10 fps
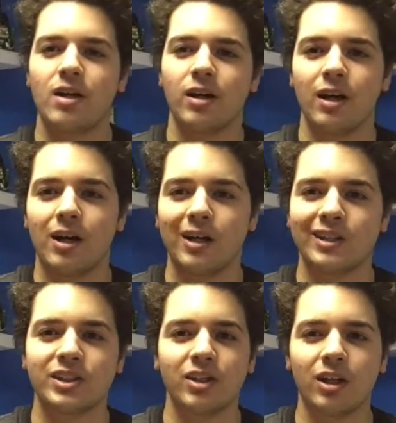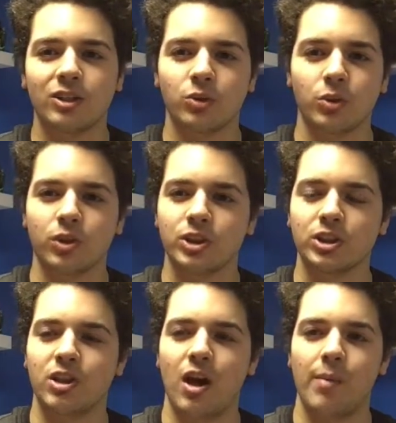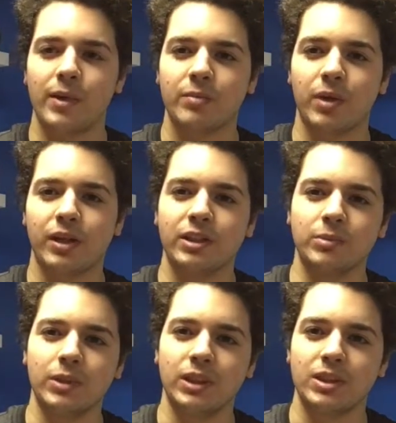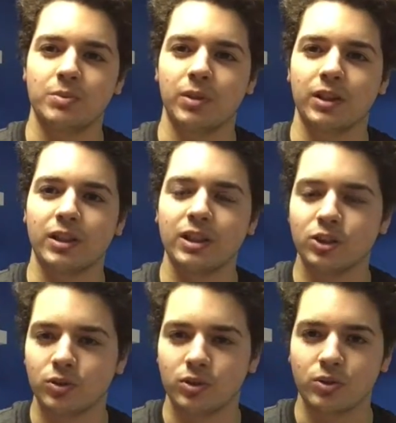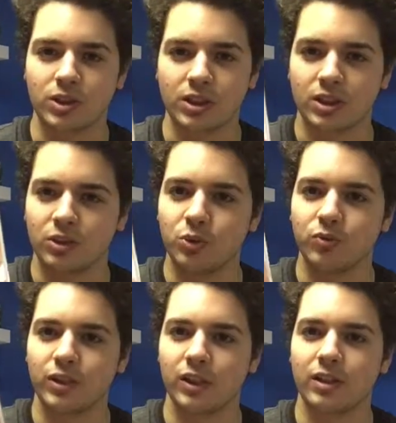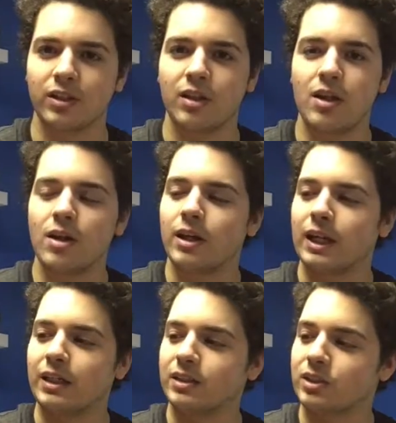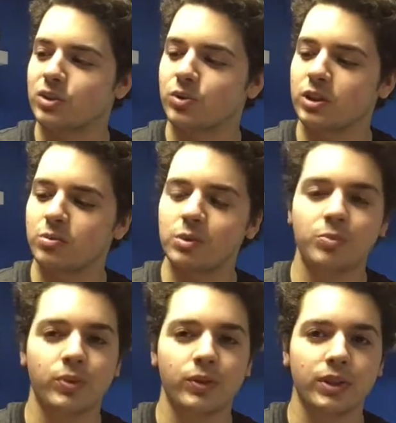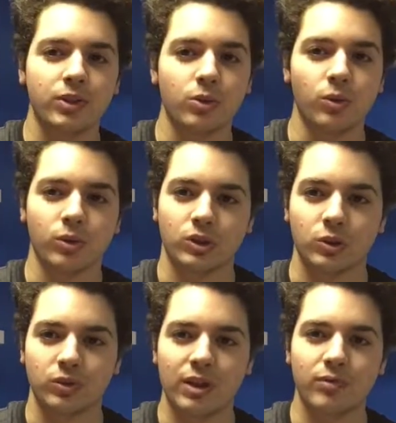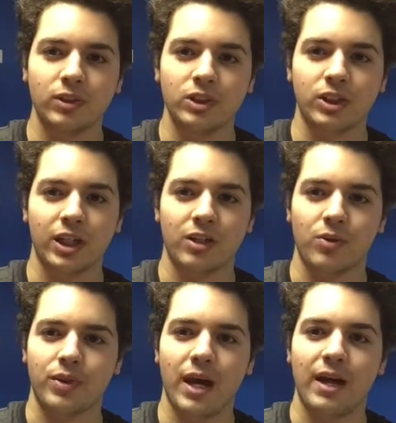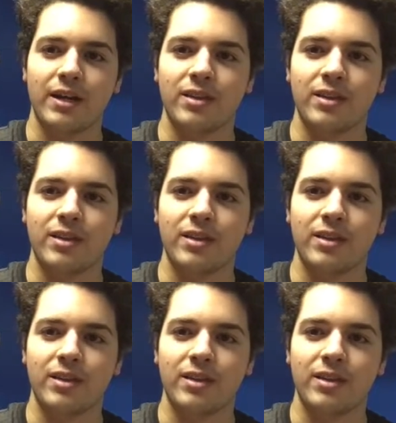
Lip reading: It's not an origin comic by any means, but it introduces a new villain, and it's going to be pretty cool, so definitely check out that.